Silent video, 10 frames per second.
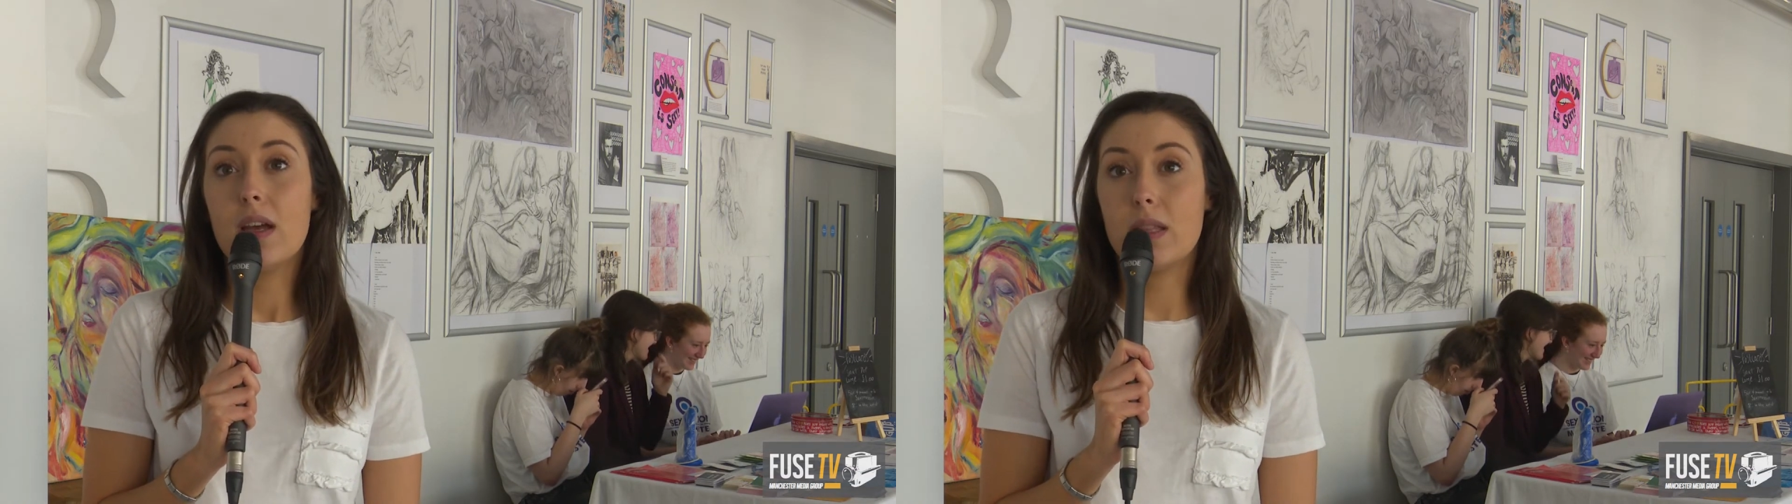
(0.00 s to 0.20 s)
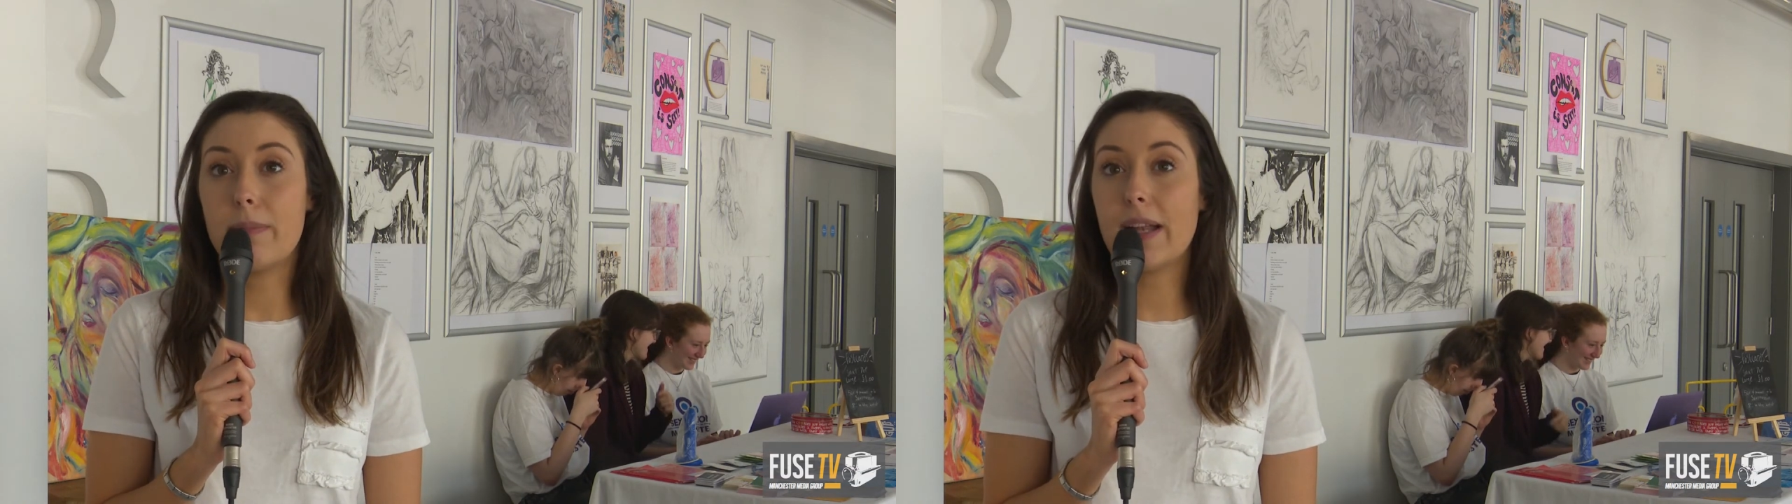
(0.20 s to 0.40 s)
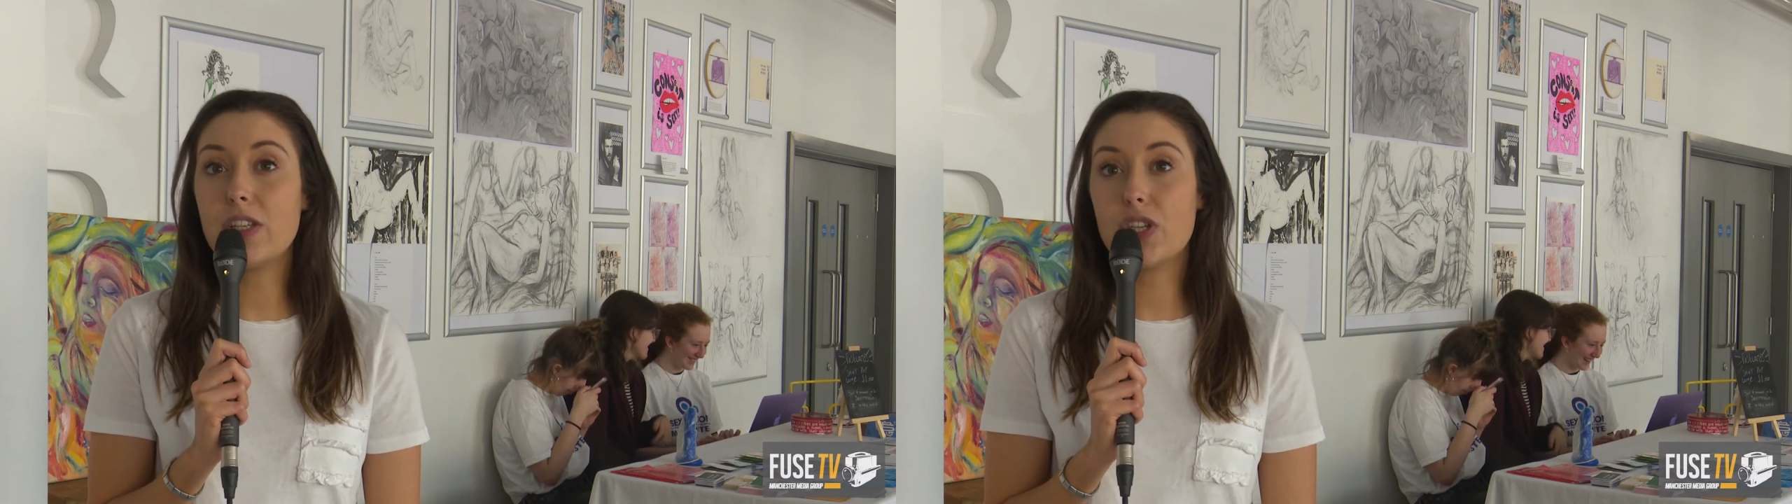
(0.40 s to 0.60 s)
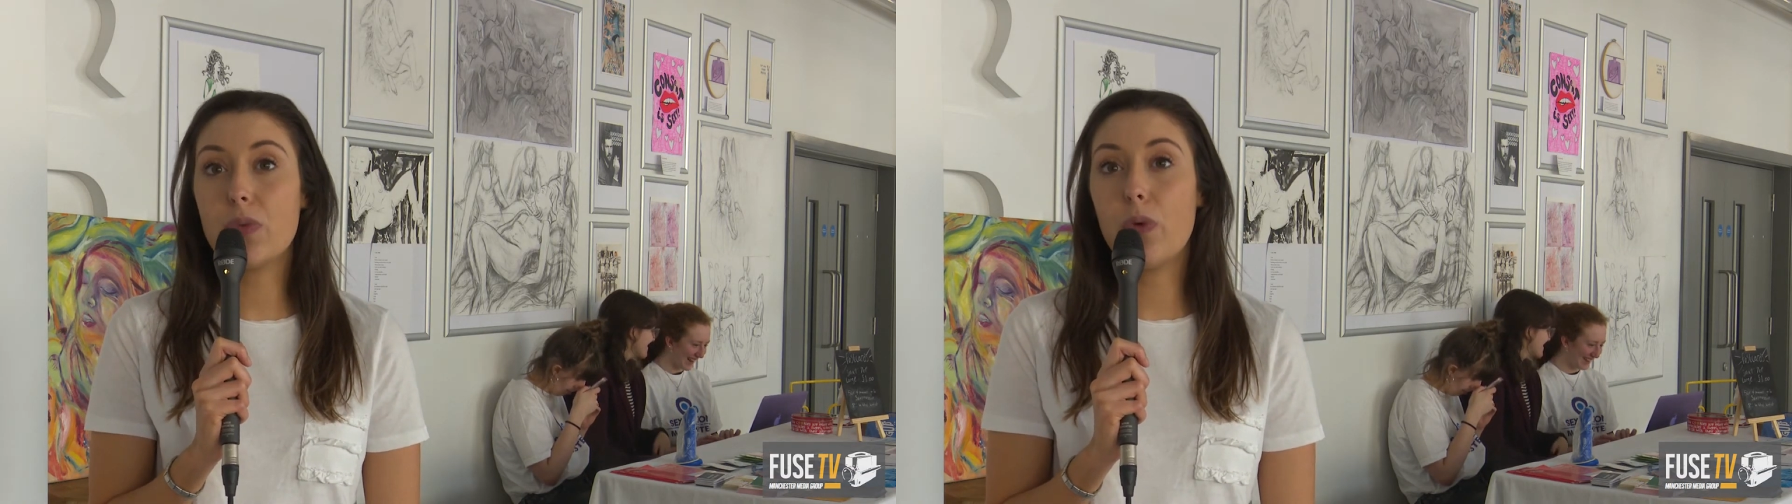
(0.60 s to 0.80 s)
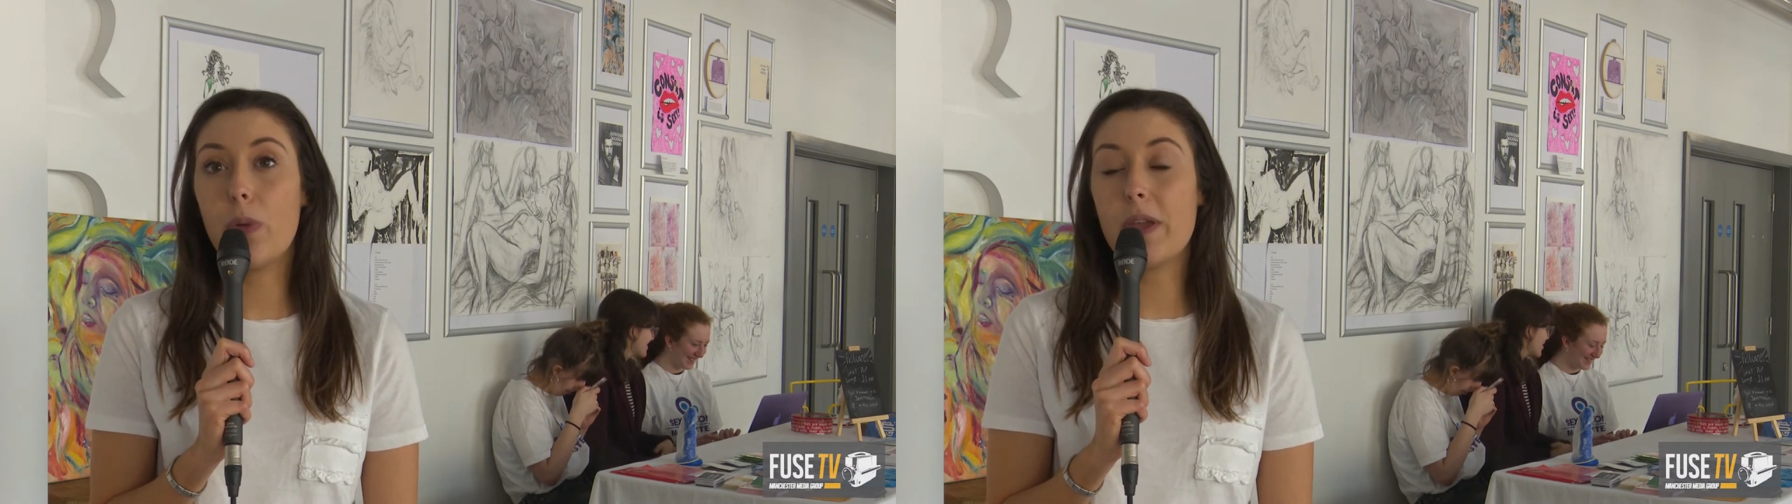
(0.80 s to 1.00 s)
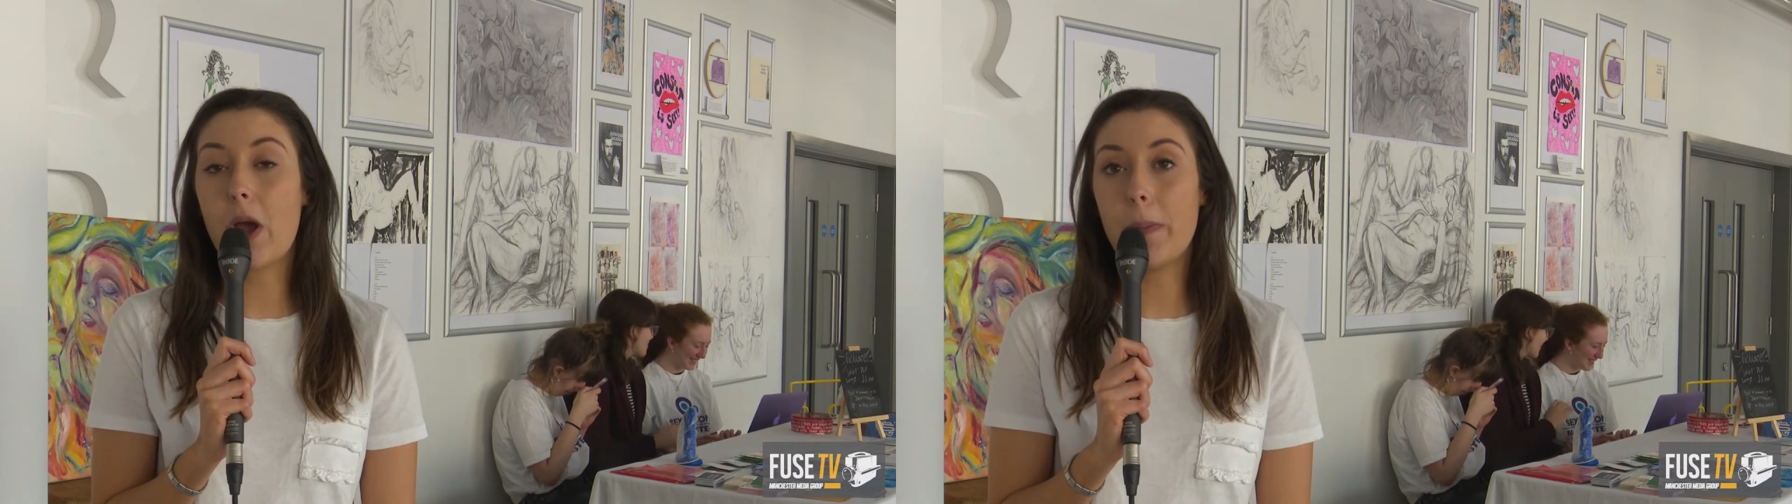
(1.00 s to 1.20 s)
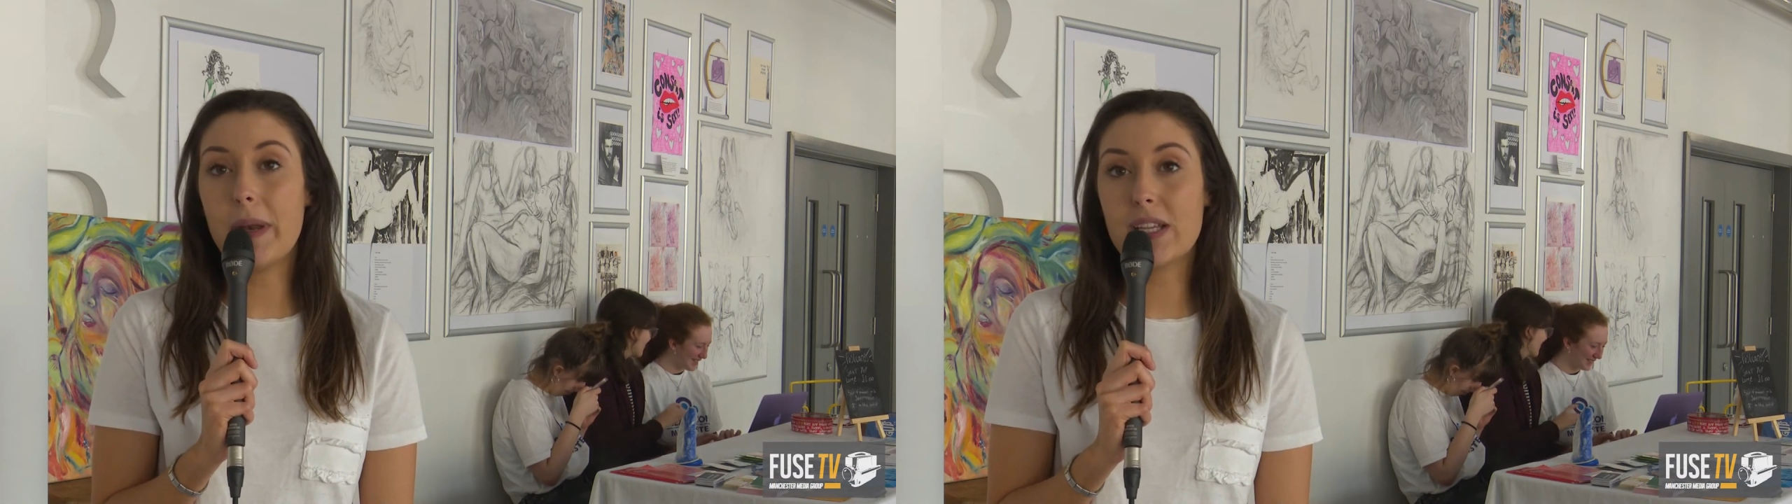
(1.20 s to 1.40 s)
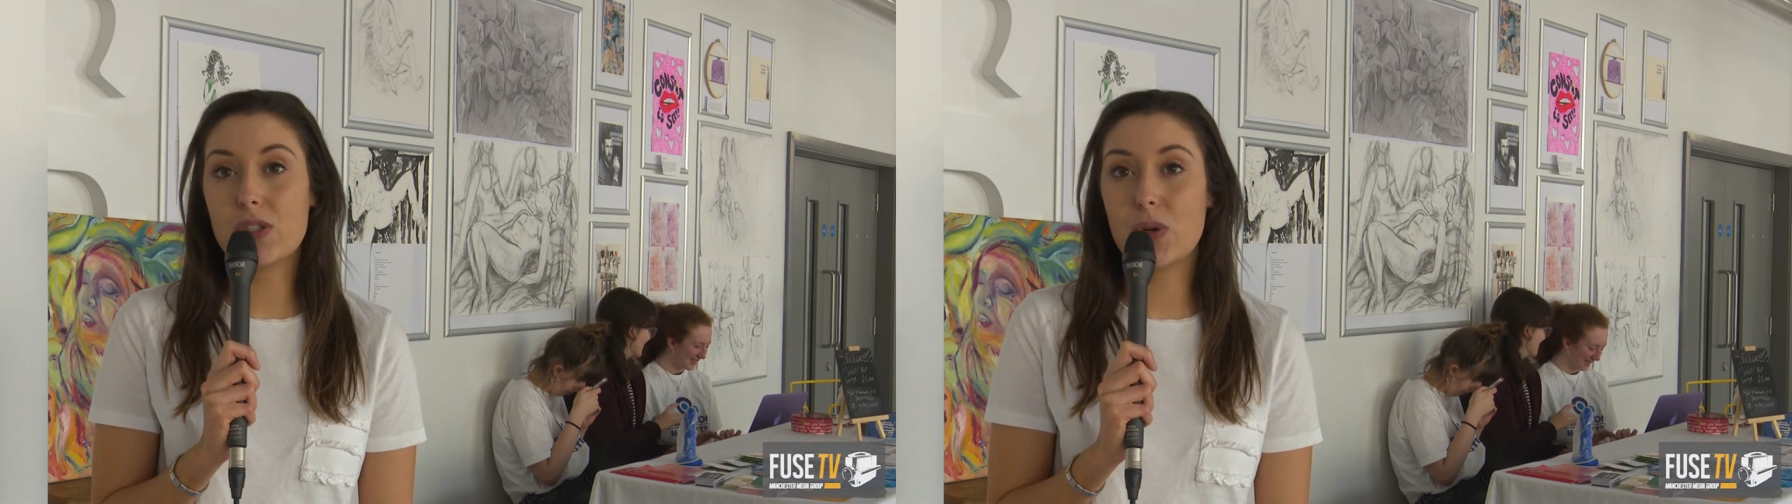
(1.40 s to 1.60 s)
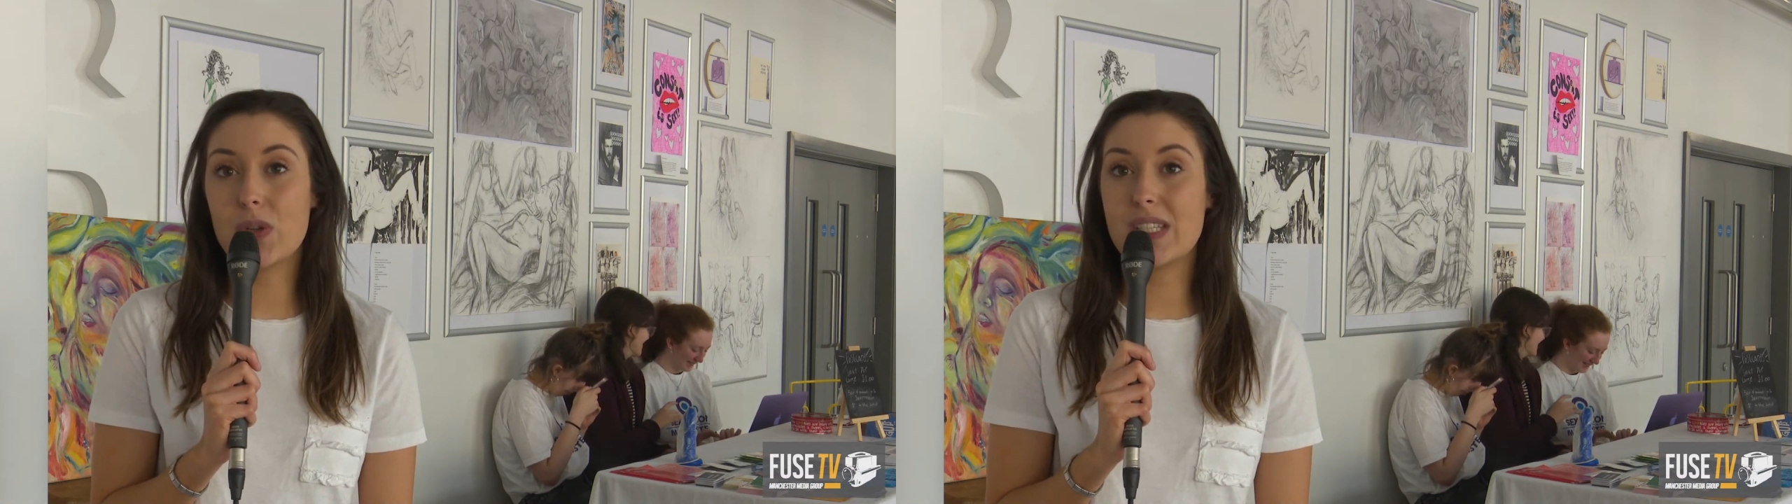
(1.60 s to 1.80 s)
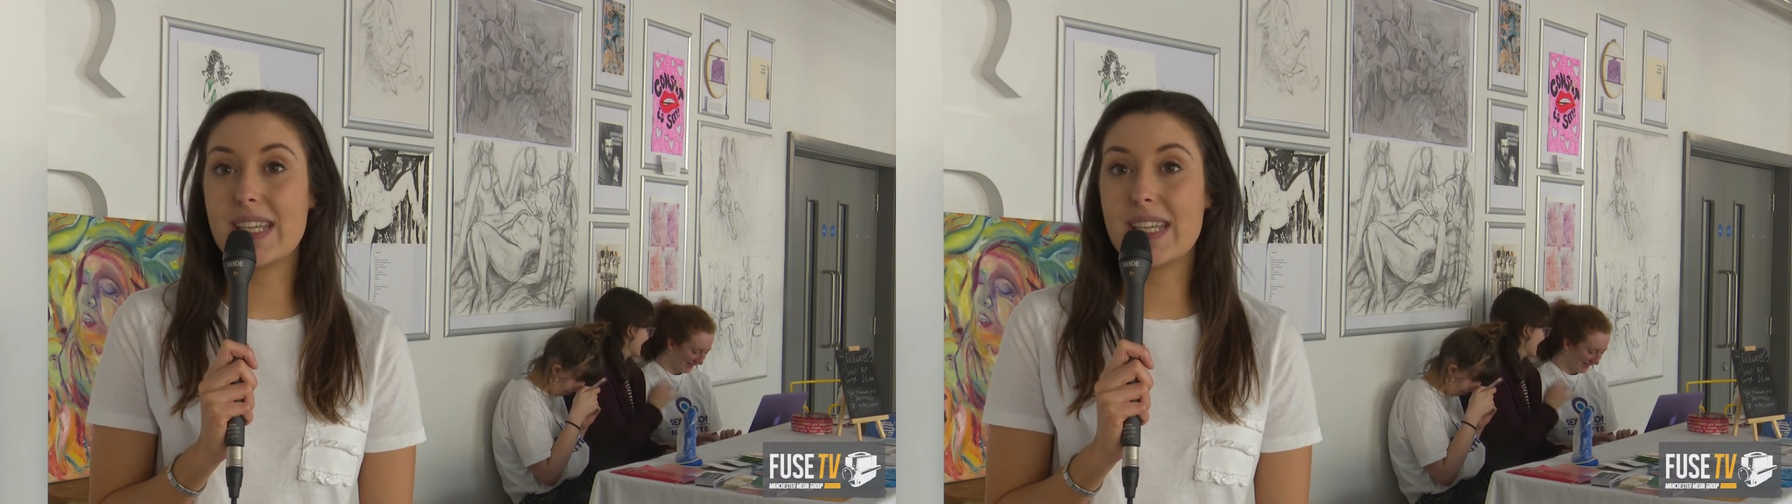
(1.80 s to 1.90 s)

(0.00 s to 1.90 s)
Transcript: The mansion will be opening its doors